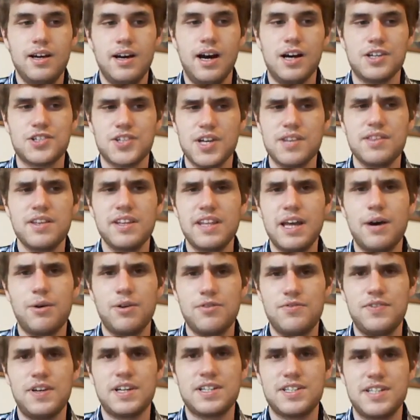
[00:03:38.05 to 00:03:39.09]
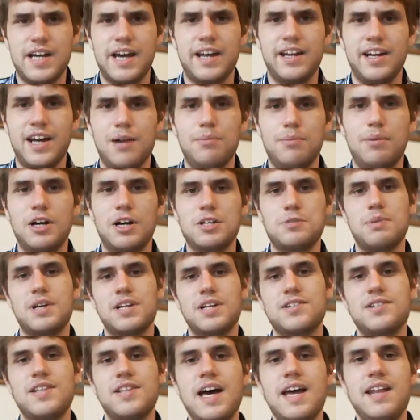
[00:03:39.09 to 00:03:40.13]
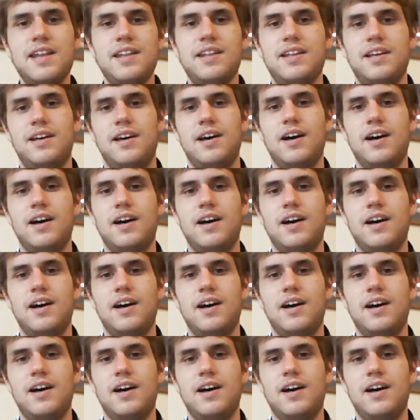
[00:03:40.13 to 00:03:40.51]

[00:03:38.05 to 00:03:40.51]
So I think that would fix Naginata monks, because then